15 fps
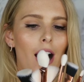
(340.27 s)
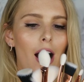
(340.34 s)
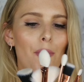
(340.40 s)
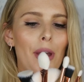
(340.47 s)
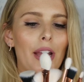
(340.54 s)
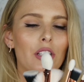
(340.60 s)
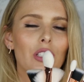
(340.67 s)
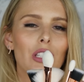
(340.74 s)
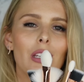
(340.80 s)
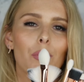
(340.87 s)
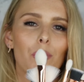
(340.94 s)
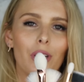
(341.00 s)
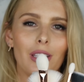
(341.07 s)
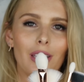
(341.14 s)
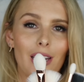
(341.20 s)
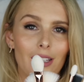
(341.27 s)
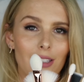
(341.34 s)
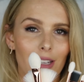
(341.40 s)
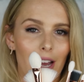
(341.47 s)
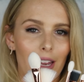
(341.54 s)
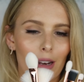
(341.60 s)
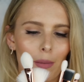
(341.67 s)
I'm actually really
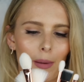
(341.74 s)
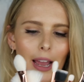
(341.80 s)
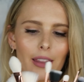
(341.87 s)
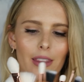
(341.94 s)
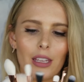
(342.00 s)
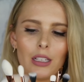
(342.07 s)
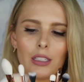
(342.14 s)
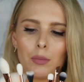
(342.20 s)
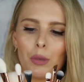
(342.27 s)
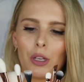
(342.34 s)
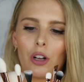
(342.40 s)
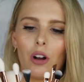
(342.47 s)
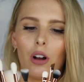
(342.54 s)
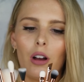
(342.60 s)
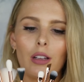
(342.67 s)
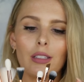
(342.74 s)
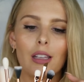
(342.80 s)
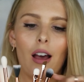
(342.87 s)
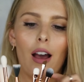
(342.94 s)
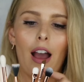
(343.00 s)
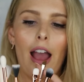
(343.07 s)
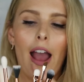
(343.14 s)
excited about this because
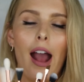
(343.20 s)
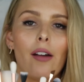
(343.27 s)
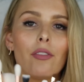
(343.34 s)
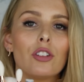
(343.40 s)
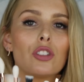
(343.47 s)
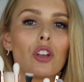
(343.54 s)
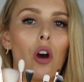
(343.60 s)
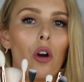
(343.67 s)
I haven't